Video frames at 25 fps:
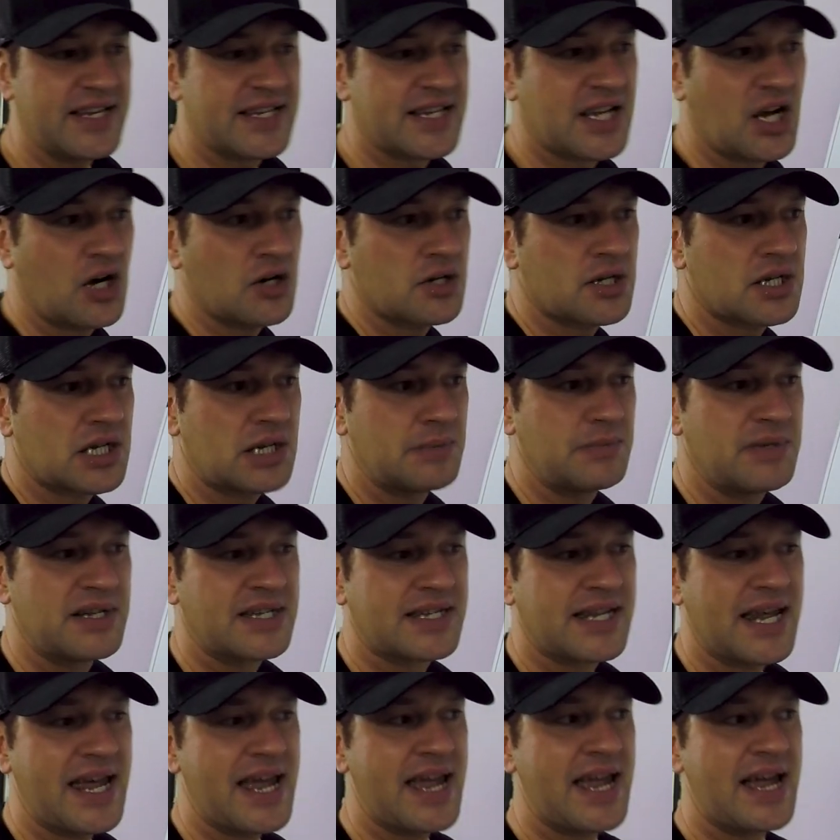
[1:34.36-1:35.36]
customers
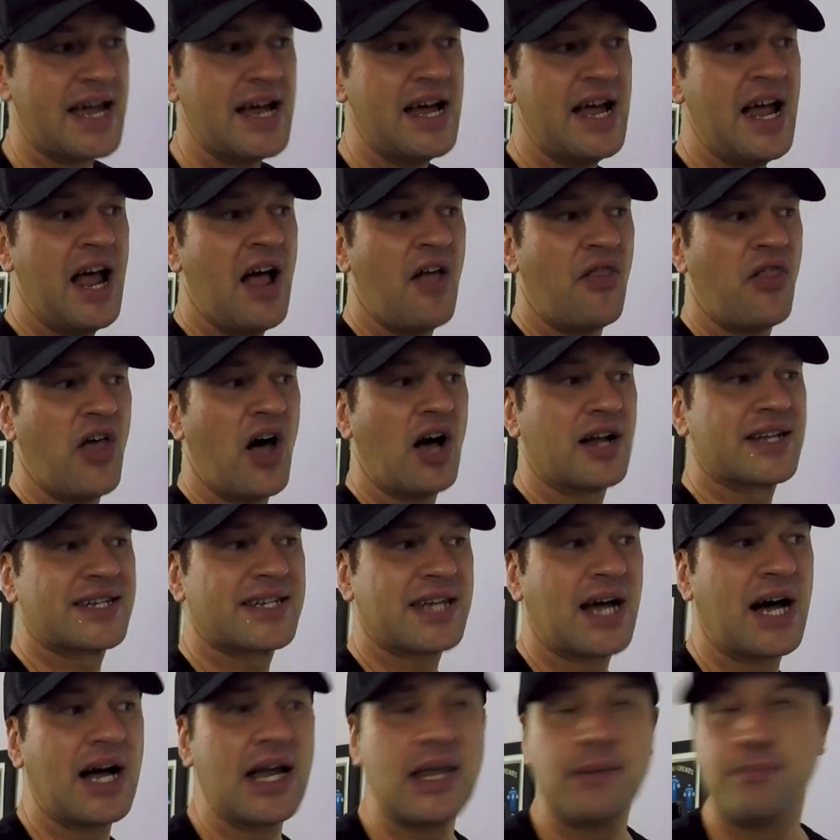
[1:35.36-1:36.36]
here that are
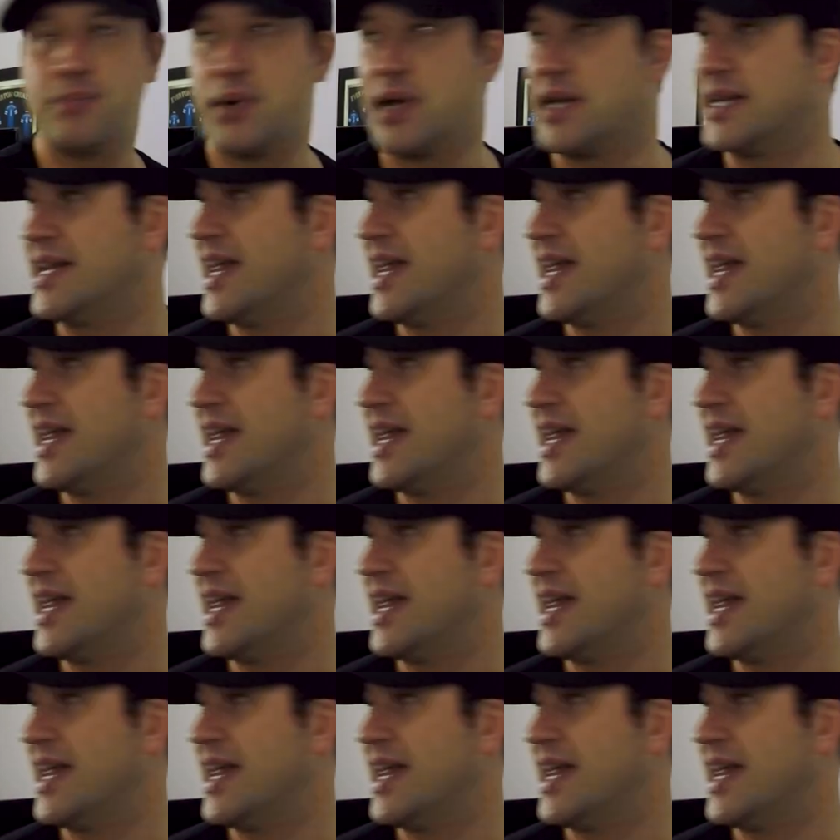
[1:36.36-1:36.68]
typing